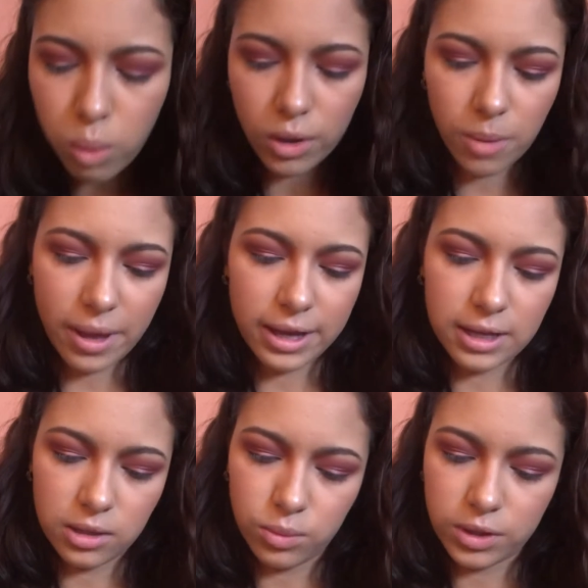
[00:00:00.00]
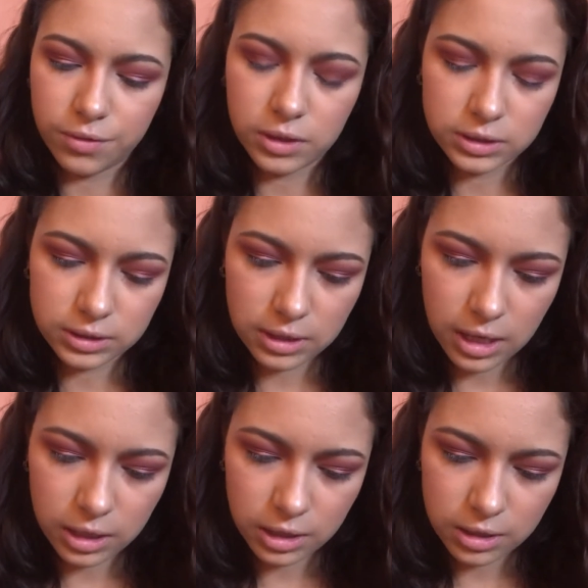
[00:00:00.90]
go back in with the first
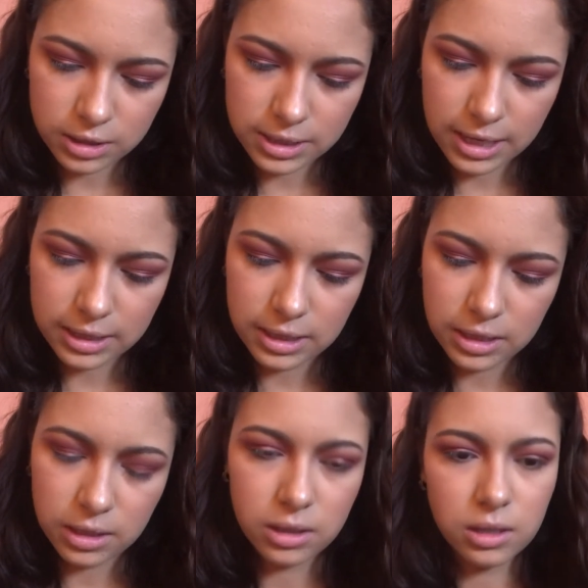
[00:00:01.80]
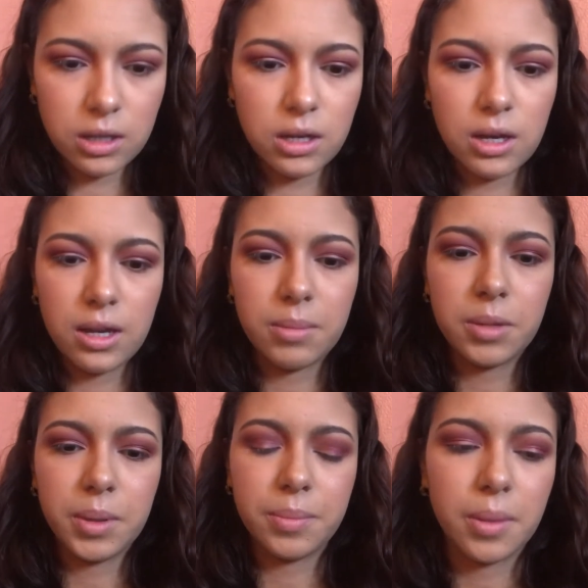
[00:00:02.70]
color, the Teddy. I'm going
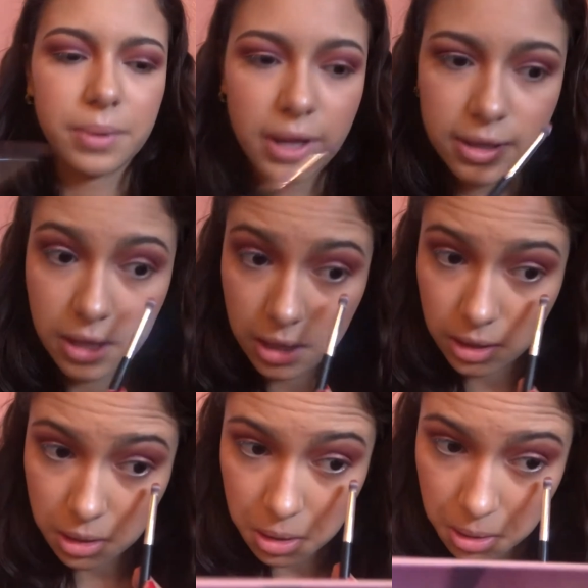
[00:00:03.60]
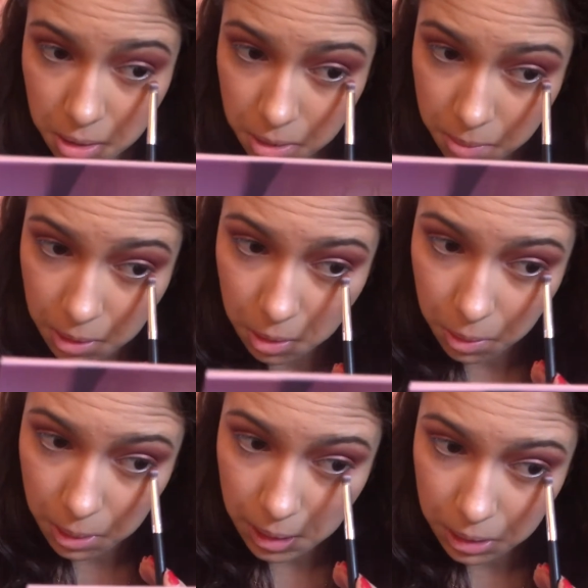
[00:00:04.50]
to be applying that in my
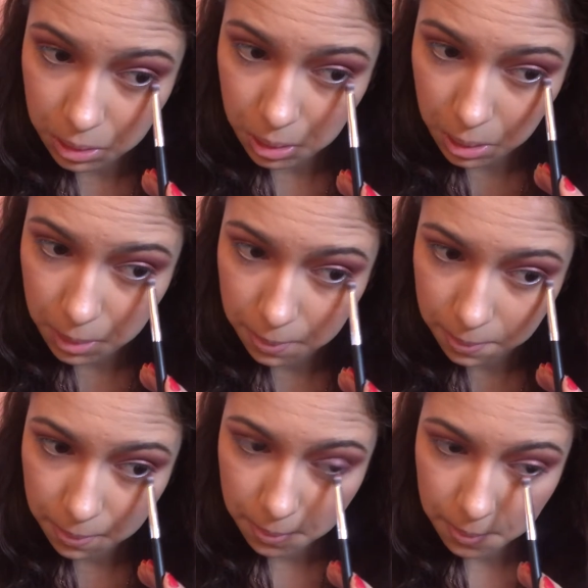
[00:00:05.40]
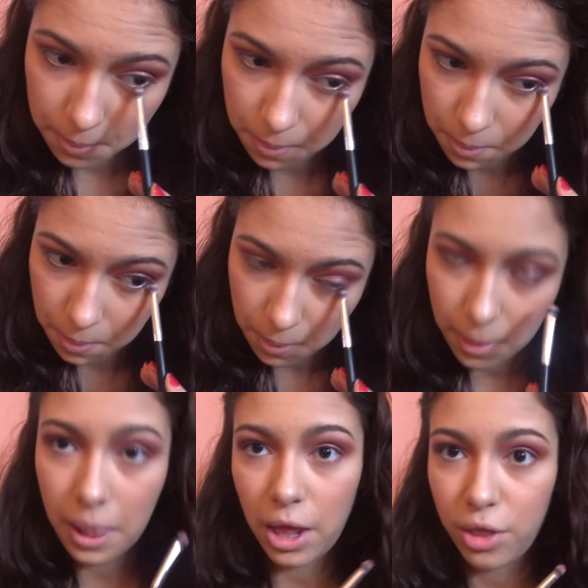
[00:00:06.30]
lower lash line.
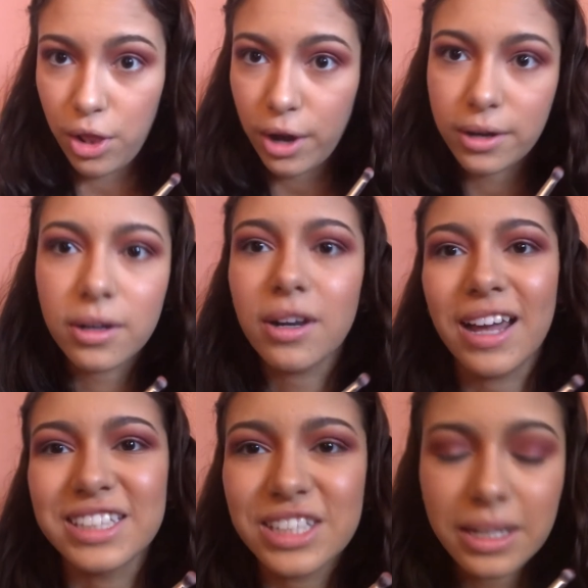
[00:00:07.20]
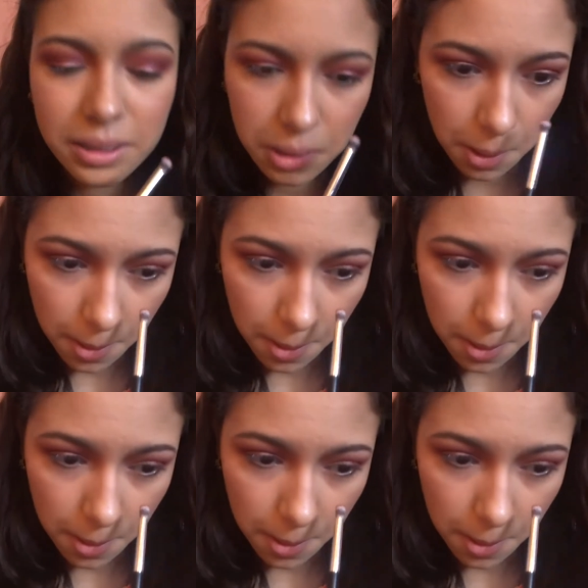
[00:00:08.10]
Lash line.